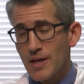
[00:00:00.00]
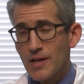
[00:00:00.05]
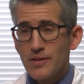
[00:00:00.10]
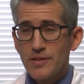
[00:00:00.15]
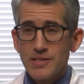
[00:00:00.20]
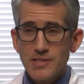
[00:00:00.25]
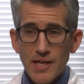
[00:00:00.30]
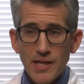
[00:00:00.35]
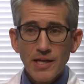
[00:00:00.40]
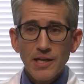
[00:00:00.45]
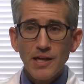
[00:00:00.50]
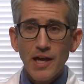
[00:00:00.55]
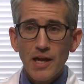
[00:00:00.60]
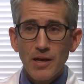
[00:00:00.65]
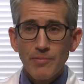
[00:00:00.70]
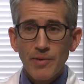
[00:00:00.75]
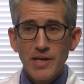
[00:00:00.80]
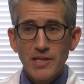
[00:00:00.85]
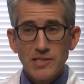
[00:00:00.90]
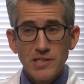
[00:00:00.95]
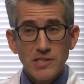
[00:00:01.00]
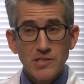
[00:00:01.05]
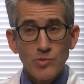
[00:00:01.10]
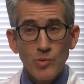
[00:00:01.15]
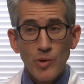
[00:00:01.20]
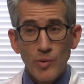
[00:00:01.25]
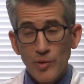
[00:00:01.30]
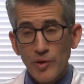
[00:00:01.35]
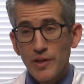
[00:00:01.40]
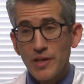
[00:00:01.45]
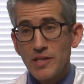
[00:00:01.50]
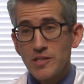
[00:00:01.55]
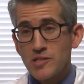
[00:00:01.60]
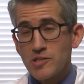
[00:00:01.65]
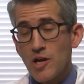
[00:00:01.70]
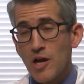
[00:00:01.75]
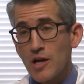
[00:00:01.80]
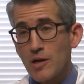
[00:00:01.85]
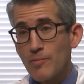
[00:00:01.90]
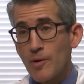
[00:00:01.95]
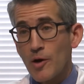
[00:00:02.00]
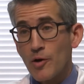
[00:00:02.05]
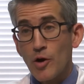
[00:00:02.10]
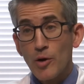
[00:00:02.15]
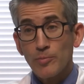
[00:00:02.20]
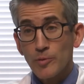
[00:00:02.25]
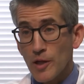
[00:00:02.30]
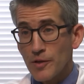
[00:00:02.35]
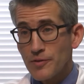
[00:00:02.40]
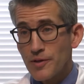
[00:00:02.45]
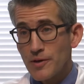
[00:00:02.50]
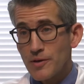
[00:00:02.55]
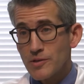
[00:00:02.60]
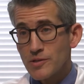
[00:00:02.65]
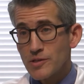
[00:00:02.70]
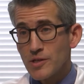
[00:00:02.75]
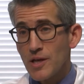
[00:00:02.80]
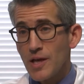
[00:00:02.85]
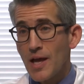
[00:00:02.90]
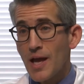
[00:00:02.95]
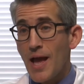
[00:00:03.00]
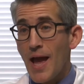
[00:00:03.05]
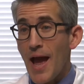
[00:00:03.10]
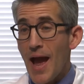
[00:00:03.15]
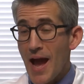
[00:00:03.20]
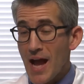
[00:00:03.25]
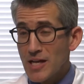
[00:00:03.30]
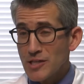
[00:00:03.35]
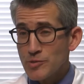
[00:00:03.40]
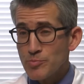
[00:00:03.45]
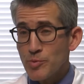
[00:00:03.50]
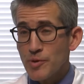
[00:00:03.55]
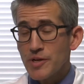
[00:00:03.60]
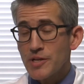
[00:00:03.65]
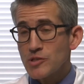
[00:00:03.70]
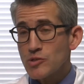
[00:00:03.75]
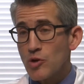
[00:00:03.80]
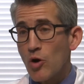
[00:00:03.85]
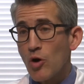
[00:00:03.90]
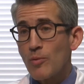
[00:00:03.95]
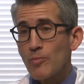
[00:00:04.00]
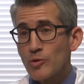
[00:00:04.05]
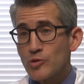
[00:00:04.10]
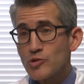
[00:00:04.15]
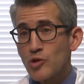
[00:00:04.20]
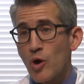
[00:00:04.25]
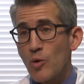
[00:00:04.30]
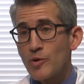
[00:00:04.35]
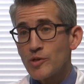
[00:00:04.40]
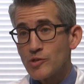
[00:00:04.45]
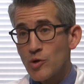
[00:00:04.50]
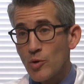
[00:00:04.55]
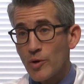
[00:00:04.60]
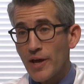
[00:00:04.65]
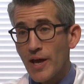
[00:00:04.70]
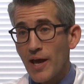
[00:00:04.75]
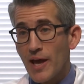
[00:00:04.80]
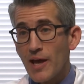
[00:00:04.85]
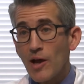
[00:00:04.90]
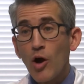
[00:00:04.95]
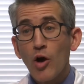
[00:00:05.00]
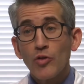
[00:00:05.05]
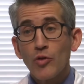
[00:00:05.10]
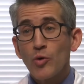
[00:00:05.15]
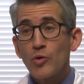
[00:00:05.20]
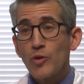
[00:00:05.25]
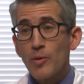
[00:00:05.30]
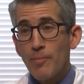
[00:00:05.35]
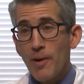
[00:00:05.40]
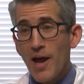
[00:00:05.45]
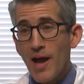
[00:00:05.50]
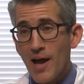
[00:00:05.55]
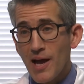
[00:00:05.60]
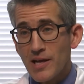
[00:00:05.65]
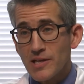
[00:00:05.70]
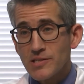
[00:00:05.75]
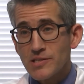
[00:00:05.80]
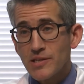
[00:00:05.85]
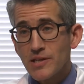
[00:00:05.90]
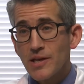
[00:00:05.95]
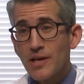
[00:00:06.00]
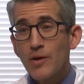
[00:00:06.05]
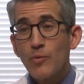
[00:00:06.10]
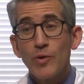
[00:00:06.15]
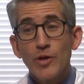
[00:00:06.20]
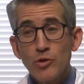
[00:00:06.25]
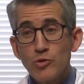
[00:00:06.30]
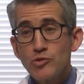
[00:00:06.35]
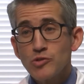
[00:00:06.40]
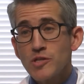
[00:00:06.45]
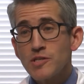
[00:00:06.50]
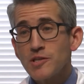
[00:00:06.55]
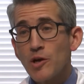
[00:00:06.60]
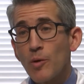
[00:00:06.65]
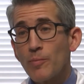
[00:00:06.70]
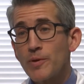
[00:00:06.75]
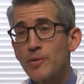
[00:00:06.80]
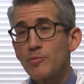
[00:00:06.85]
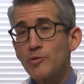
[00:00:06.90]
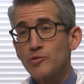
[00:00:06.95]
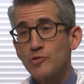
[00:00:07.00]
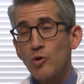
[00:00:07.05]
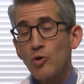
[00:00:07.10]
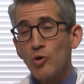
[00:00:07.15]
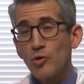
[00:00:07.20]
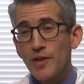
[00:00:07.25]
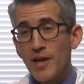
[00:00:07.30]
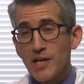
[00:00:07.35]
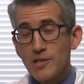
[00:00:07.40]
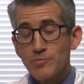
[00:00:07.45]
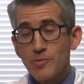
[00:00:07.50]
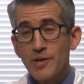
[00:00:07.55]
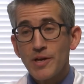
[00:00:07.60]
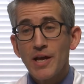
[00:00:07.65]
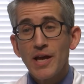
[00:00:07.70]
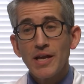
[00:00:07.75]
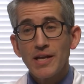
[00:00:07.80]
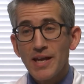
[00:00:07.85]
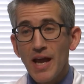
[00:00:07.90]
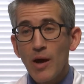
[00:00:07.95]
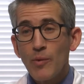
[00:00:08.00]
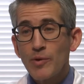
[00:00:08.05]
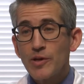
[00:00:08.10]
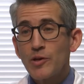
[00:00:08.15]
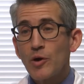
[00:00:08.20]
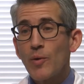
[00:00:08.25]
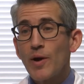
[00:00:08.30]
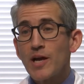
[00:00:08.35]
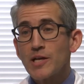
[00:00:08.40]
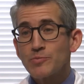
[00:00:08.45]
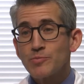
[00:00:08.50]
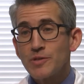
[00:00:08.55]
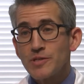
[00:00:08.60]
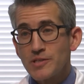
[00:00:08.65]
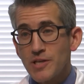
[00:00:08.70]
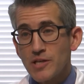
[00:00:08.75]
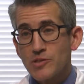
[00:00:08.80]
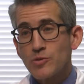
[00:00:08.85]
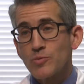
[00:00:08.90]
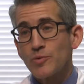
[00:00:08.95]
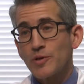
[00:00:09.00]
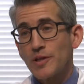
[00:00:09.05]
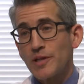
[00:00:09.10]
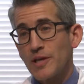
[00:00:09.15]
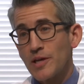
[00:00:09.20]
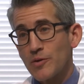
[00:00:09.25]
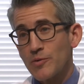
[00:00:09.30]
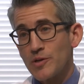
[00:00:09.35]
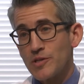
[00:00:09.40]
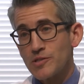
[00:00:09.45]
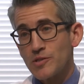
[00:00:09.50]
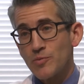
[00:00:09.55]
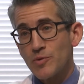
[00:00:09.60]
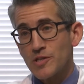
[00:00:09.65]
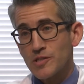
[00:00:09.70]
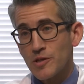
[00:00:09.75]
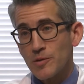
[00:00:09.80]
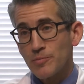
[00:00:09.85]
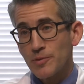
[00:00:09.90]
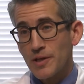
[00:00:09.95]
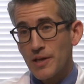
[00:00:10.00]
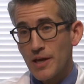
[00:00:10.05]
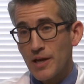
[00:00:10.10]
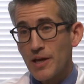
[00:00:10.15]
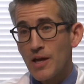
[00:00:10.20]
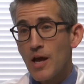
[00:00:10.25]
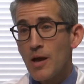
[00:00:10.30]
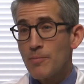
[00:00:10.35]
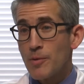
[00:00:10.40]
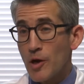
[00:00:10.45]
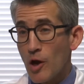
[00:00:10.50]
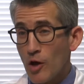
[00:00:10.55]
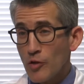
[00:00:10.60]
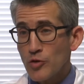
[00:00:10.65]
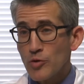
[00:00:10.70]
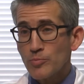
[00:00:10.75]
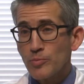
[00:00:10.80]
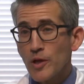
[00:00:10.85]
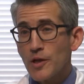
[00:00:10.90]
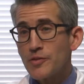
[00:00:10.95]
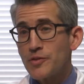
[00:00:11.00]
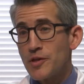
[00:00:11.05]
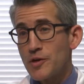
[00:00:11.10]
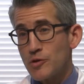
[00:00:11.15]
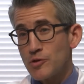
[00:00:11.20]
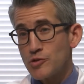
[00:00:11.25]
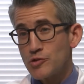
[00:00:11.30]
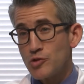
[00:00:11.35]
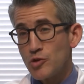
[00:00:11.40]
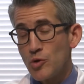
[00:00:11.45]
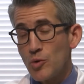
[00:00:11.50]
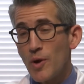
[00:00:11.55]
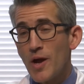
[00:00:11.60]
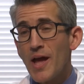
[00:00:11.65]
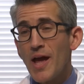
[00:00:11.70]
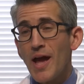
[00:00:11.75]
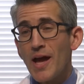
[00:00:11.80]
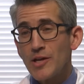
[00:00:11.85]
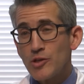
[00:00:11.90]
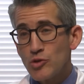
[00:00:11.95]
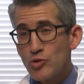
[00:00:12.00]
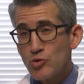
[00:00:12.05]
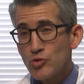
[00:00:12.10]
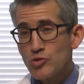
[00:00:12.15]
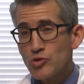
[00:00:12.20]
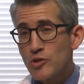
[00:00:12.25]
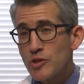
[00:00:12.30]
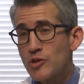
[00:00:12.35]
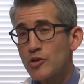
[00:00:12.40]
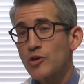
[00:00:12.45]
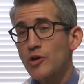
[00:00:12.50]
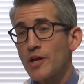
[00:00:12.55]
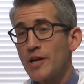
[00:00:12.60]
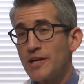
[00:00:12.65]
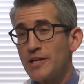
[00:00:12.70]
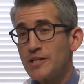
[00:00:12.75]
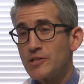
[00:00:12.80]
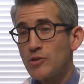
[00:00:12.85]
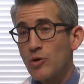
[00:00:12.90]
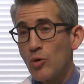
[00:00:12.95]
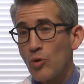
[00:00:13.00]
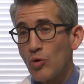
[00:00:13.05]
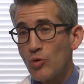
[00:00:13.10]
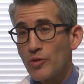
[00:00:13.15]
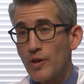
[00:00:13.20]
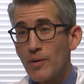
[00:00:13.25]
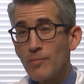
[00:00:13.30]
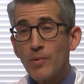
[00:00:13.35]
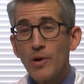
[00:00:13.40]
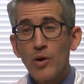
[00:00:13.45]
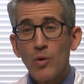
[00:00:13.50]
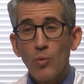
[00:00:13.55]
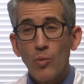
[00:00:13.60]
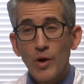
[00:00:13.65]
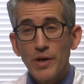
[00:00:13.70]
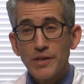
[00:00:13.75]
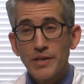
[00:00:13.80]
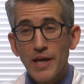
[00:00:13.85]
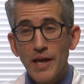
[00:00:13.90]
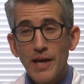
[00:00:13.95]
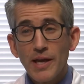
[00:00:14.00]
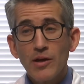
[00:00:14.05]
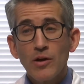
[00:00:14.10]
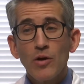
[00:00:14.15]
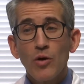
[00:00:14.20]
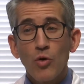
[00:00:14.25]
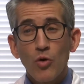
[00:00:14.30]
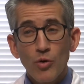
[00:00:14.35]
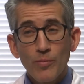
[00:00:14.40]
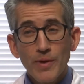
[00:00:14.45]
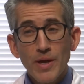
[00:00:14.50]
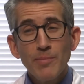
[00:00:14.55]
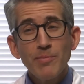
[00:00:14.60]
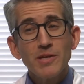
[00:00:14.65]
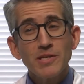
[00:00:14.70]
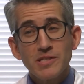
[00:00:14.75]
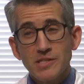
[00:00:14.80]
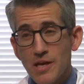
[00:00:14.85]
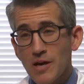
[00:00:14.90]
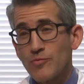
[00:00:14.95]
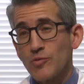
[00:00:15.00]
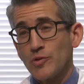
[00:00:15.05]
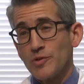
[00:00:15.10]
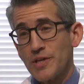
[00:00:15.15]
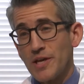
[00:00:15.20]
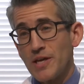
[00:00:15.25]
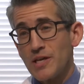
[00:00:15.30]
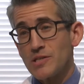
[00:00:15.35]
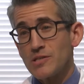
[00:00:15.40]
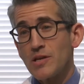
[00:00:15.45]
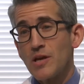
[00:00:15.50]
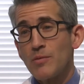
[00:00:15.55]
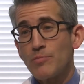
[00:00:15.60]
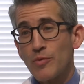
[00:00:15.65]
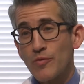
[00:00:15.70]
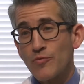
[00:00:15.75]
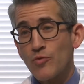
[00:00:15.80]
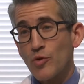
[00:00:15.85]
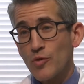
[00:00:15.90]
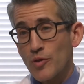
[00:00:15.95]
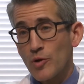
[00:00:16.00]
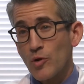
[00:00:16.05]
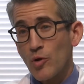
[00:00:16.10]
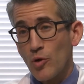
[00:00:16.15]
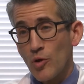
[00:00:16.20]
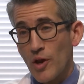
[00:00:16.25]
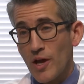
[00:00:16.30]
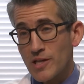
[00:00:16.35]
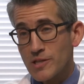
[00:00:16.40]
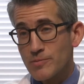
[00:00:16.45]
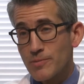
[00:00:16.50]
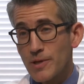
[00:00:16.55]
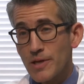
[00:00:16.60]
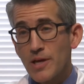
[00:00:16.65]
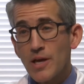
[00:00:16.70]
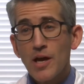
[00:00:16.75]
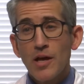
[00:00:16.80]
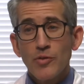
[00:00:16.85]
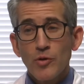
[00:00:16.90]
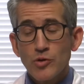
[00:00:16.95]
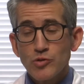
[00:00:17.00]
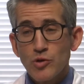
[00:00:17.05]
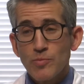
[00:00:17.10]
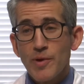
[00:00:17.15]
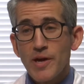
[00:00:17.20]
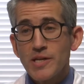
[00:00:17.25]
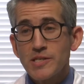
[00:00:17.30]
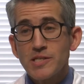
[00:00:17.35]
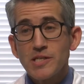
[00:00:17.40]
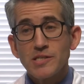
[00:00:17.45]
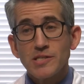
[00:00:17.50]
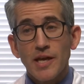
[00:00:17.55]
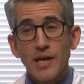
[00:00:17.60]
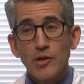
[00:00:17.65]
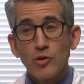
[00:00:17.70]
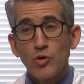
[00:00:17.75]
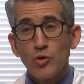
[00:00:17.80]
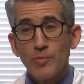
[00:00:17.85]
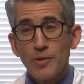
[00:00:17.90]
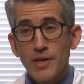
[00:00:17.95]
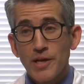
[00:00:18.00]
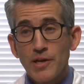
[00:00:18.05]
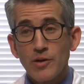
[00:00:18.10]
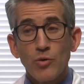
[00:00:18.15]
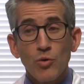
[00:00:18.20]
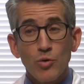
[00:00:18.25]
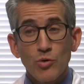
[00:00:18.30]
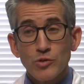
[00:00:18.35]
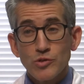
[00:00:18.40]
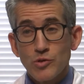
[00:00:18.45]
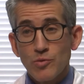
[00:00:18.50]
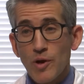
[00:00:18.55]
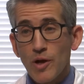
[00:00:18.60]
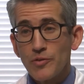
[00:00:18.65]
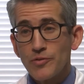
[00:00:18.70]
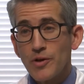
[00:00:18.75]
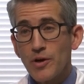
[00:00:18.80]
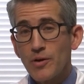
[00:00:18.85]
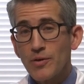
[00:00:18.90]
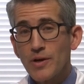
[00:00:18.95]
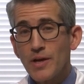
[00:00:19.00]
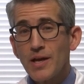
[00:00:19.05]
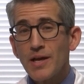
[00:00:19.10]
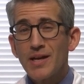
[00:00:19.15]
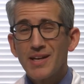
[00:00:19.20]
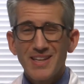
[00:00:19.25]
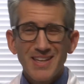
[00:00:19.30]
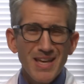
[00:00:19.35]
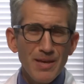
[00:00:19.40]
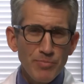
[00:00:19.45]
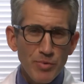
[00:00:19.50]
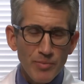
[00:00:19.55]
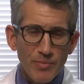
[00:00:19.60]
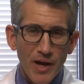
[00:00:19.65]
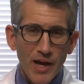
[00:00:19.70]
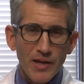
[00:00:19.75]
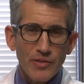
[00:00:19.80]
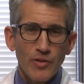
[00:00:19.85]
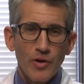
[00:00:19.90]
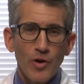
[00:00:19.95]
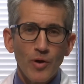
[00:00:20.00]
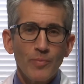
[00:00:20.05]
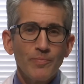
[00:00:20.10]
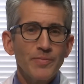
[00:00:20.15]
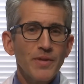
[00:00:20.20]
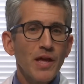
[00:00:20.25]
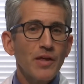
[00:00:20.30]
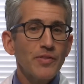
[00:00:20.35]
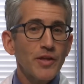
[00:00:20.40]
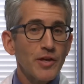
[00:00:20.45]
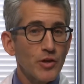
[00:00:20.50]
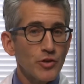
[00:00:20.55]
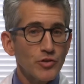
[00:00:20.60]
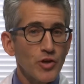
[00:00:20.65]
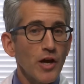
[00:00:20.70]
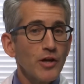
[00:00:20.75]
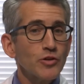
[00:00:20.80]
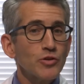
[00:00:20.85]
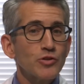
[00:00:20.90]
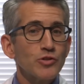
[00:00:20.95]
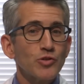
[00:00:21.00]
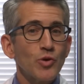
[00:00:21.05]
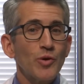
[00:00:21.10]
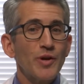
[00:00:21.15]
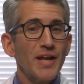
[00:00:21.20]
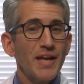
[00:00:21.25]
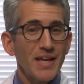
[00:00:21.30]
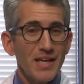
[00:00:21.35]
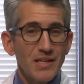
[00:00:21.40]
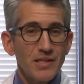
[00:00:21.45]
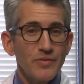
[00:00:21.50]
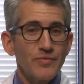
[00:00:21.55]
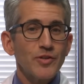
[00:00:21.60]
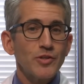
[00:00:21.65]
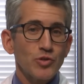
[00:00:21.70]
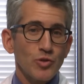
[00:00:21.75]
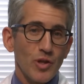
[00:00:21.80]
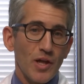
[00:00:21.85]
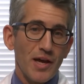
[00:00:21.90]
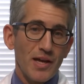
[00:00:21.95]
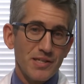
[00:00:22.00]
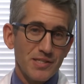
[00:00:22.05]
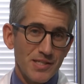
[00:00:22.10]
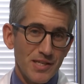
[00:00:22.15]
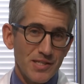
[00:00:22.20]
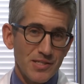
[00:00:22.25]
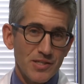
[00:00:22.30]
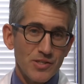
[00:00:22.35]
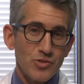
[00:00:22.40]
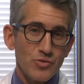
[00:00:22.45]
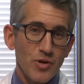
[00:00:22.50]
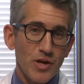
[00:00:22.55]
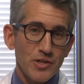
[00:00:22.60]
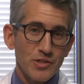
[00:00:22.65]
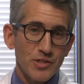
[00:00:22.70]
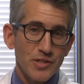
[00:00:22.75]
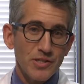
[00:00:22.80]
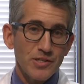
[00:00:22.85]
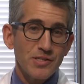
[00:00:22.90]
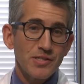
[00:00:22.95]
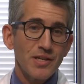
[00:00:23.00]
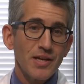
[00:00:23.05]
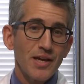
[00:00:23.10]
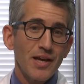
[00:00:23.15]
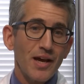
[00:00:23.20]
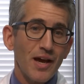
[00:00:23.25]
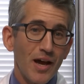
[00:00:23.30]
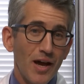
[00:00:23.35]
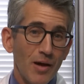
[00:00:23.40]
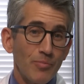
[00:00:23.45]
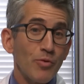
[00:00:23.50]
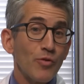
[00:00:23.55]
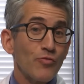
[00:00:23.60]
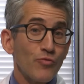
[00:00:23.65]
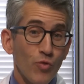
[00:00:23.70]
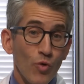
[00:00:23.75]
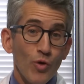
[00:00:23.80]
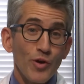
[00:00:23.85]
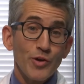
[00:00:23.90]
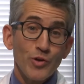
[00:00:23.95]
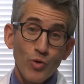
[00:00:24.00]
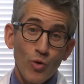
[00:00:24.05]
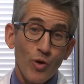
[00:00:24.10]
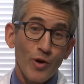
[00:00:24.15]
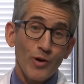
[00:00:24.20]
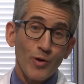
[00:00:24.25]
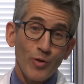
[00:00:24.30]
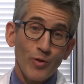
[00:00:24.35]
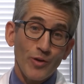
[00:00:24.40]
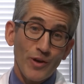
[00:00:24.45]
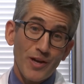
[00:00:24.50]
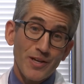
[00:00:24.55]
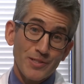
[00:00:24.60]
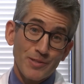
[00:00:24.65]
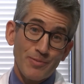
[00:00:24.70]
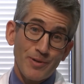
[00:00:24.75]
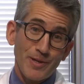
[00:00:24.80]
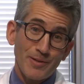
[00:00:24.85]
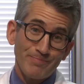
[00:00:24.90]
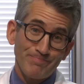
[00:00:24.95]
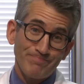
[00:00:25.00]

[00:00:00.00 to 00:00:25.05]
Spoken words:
The second kind of medicines that we really need to talk about are blood thinners. Aspirin is almost always okay, although in the past, we used to tell people to hold aspirin. Now we know aspirin doesn't really increase the risk of bleeding. But other blood thinners do, and usually you're going to need to hold them one day or maybe several days before the colonoscopy. Those are medicines like Coumadin or Xarelto. Keep in mind, though, that your doctor is going to individualize these instructions before your colonoscopy.